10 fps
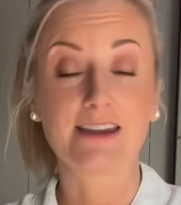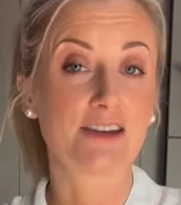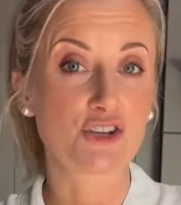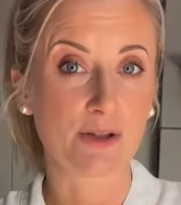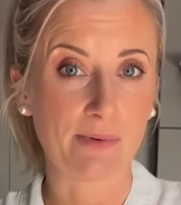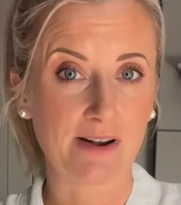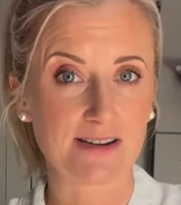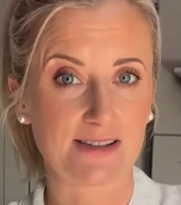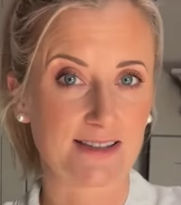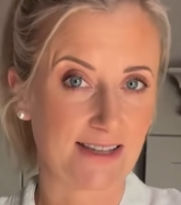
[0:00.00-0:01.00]
initial part
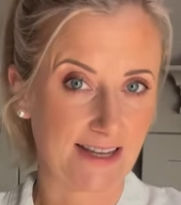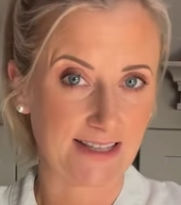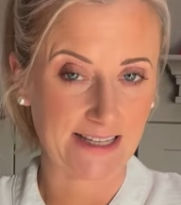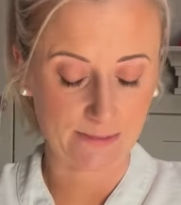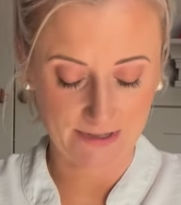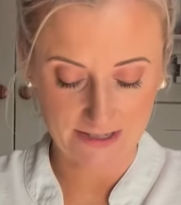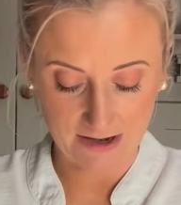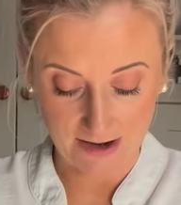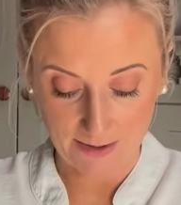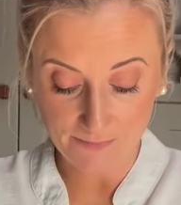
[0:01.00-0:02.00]
of this takes a little bit of
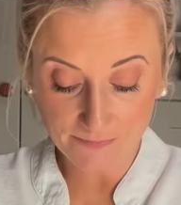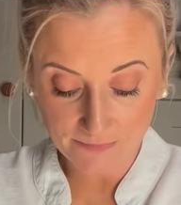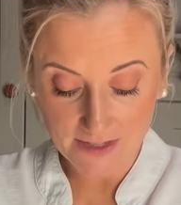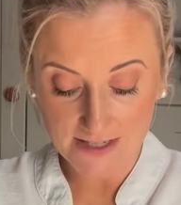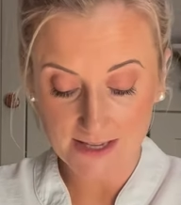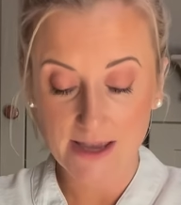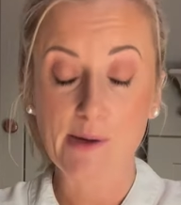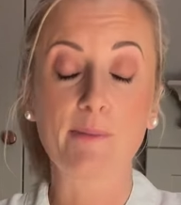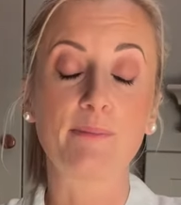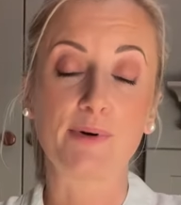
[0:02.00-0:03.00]
time,
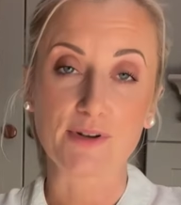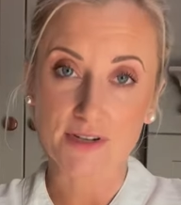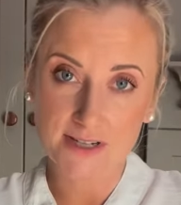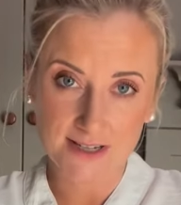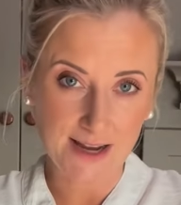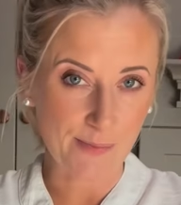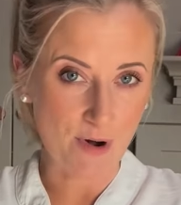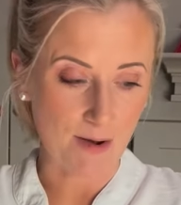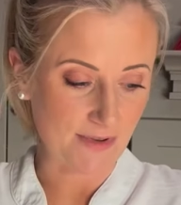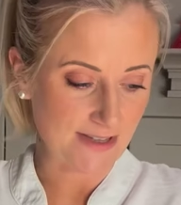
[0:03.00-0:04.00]
but I
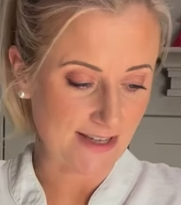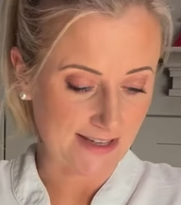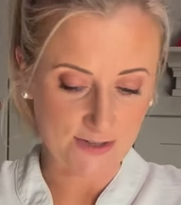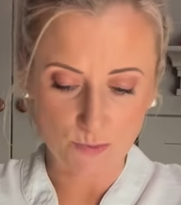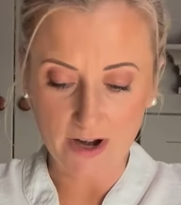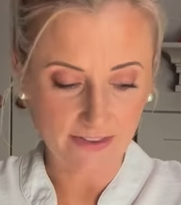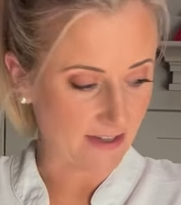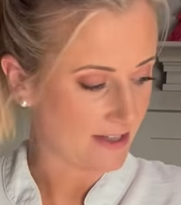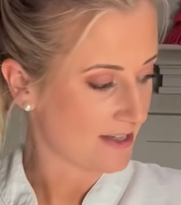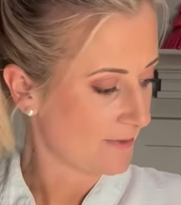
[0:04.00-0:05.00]
promise it is worth
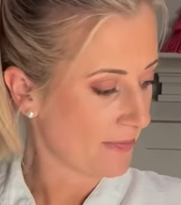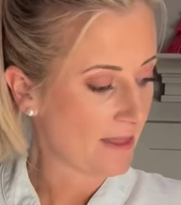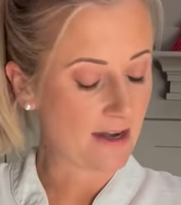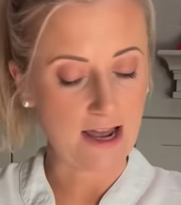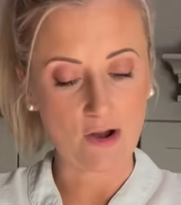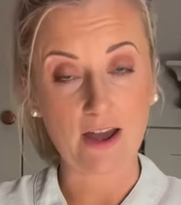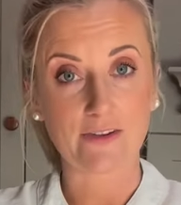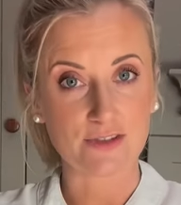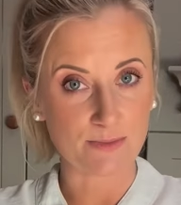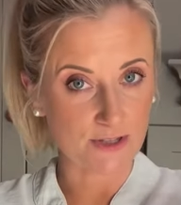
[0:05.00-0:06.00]
it. Now I
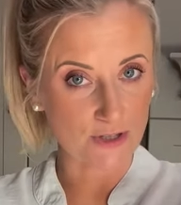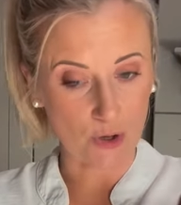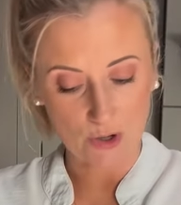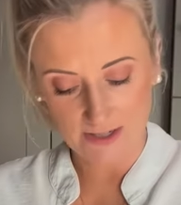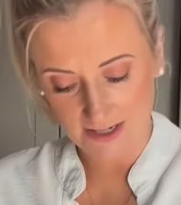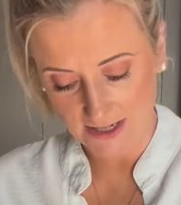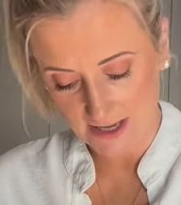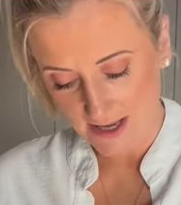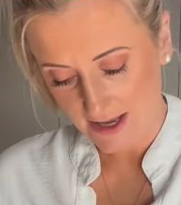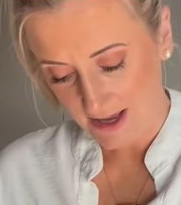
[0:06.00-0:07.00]
have some salt
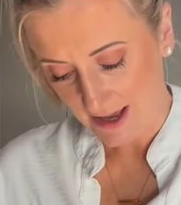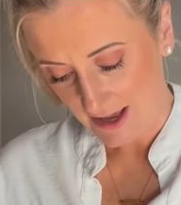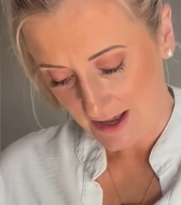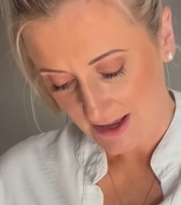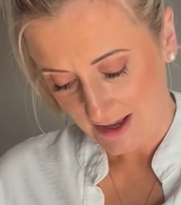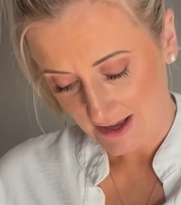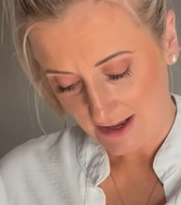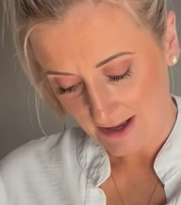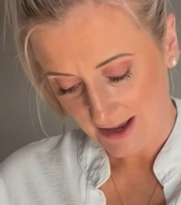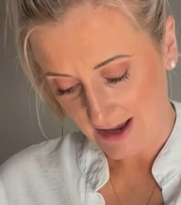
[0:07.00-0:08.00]

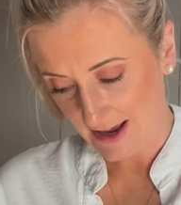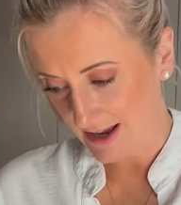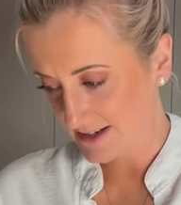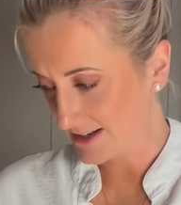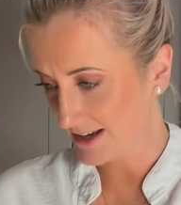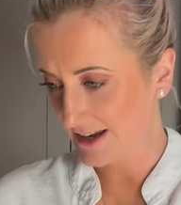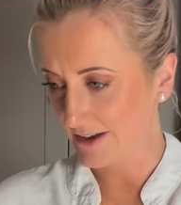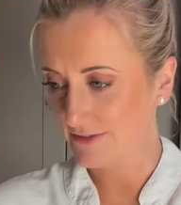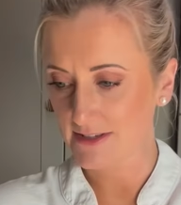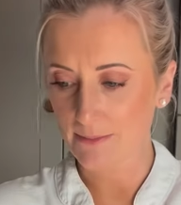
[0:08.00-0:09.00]
and I
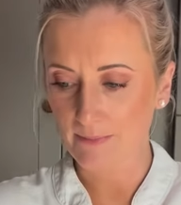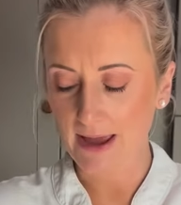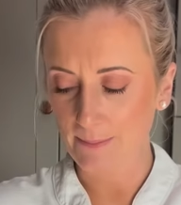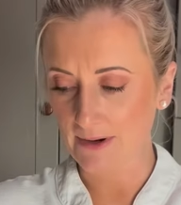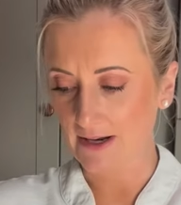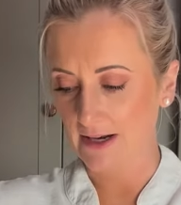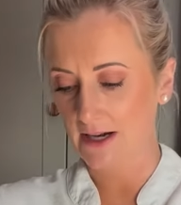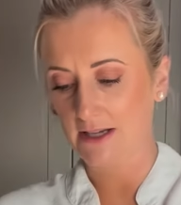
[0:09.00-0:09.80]
have some pepper.